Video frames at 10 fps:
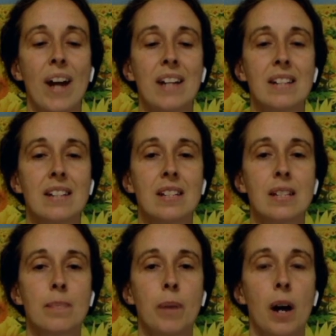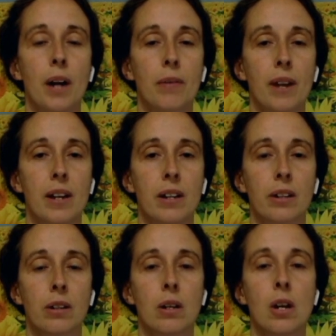white spot right
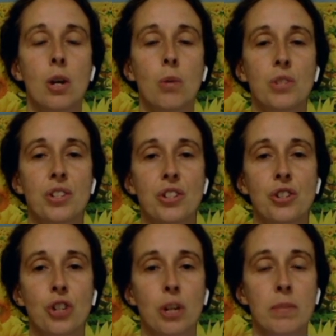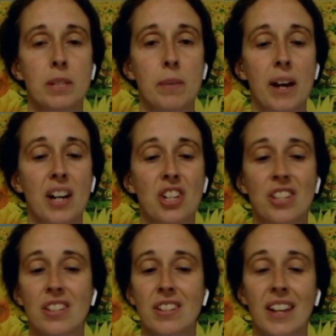here, which is a germ spot. It
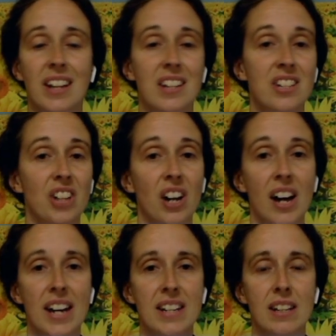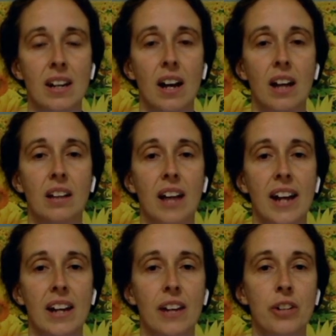just looks like a dot, a
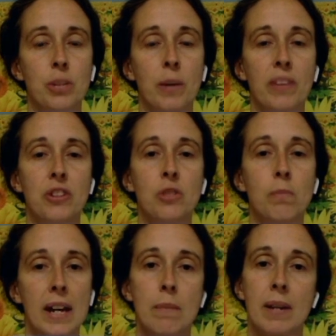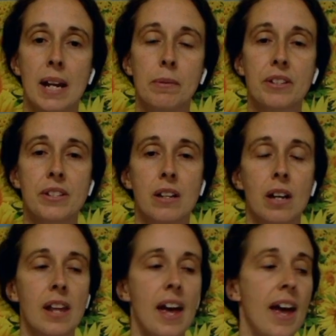light colored spot that you may have been able to see
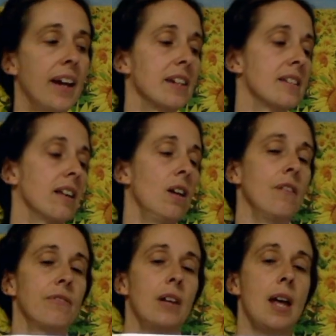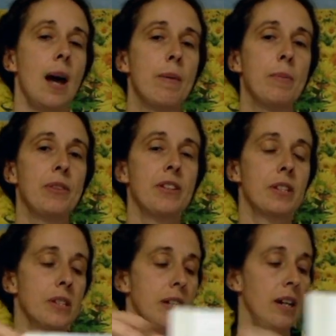on the egg itself. I'm going to put this
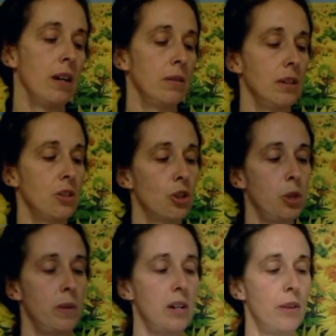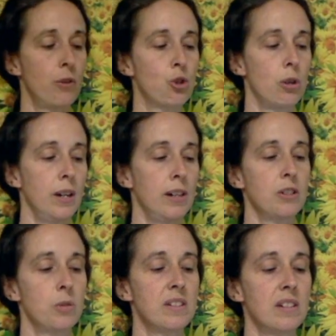down and show you another drawing.
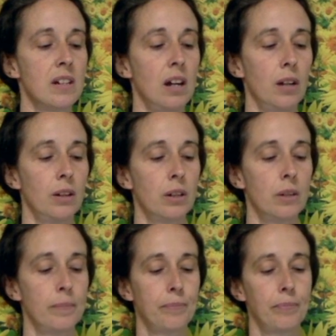This one's in color.